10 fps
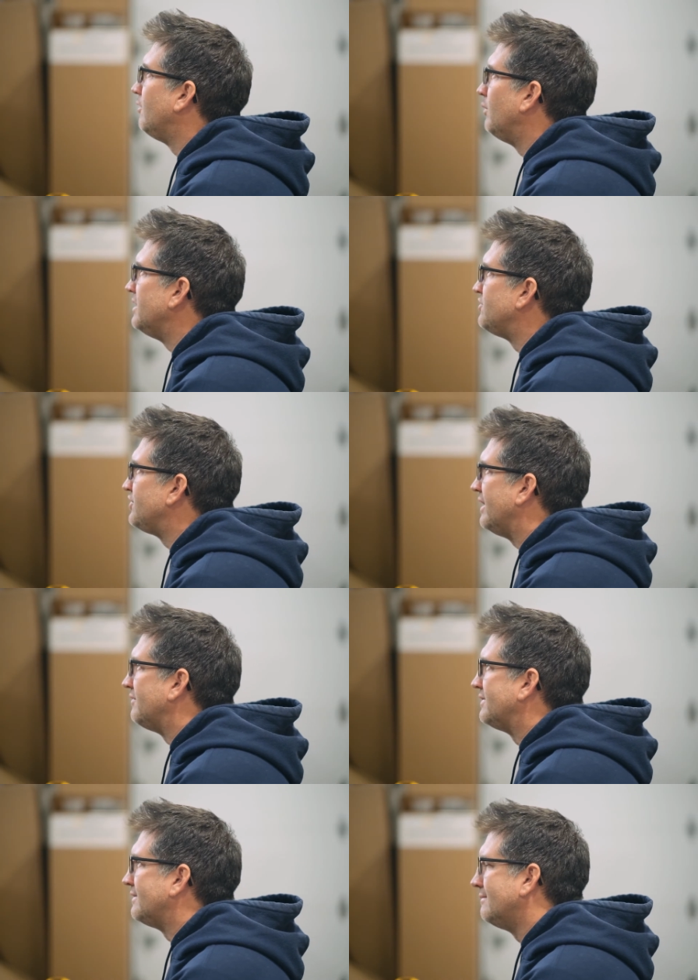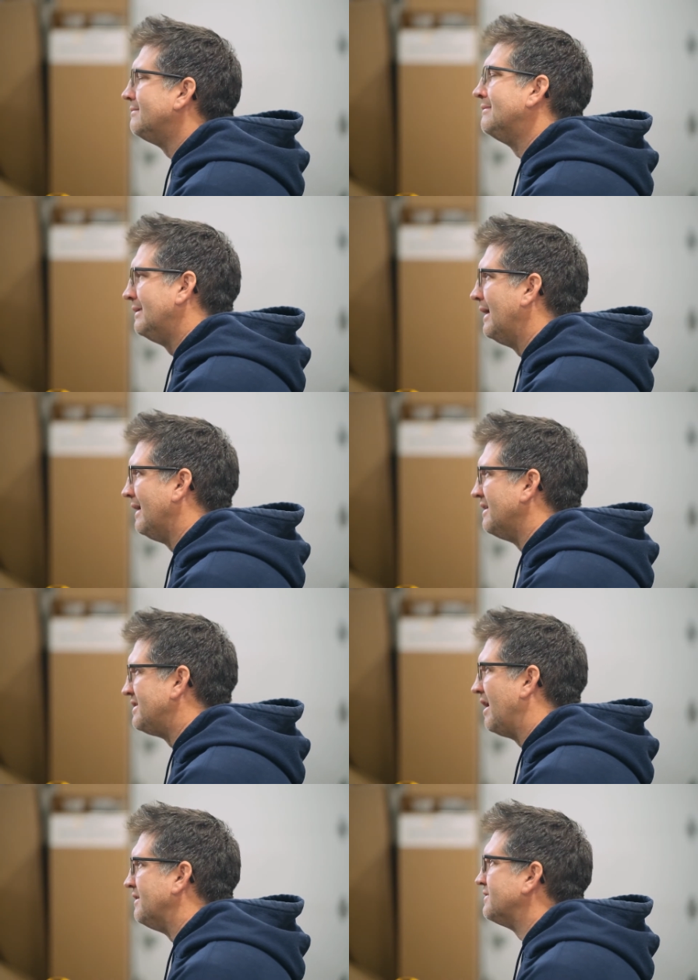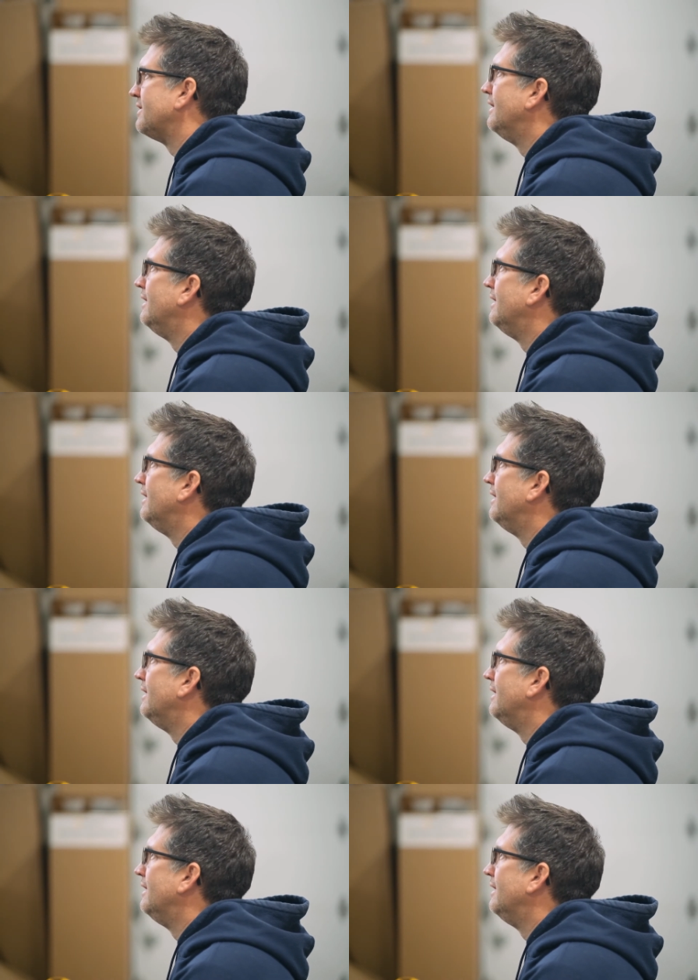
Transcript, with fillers: the wind shifts, and it does,